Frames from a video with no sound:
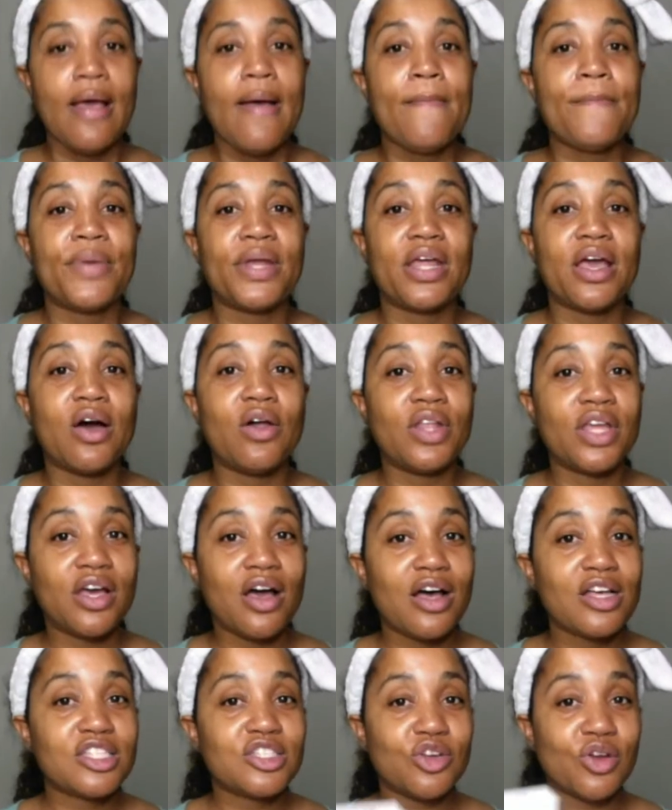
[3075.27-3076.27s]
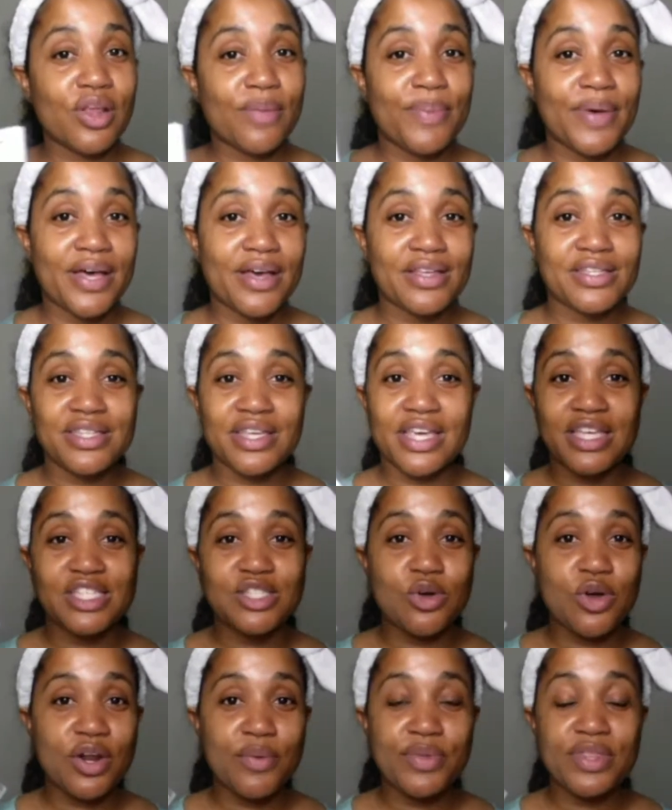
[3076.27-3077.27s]
But it only costs $30 to get
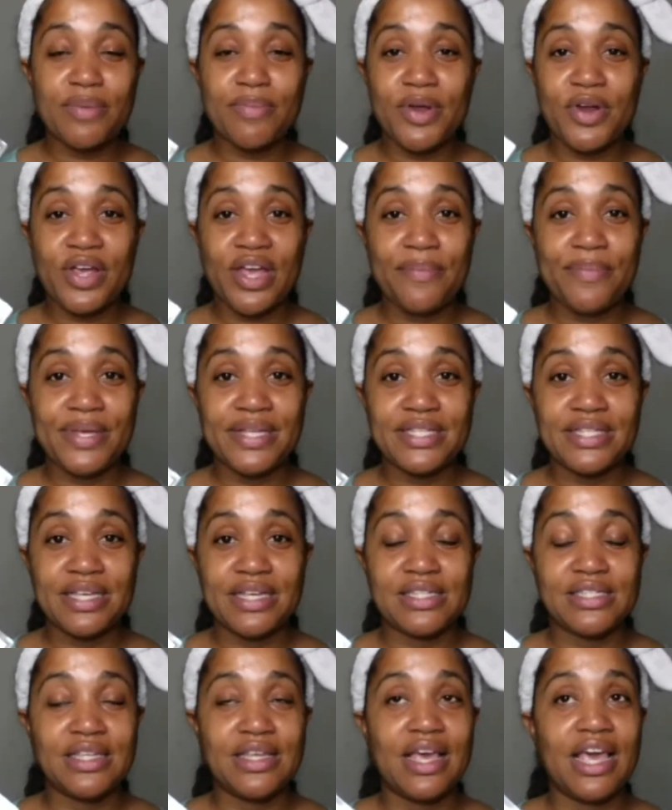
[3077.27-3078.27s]
started with the Mary Kay business.